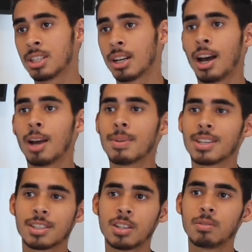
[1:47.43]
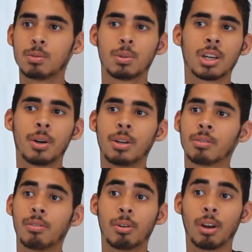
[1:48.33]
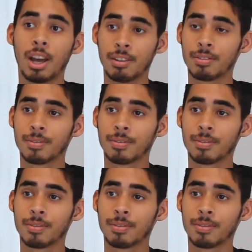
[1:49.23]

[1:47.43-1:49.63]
that I myself will carry on for life.